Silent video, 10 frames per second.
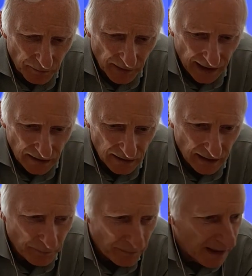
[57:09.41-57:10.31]
And
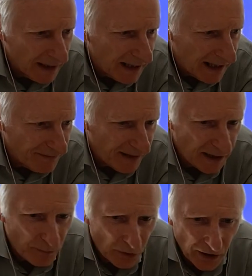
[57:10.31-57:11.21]
um, if
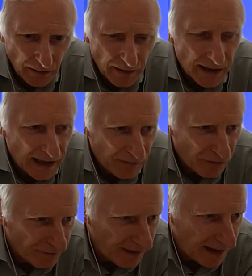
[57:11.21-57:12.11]
anybody, if
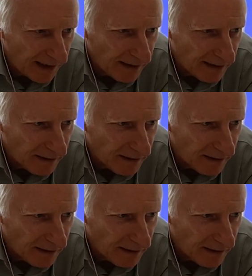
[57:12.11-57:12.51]
you're feeling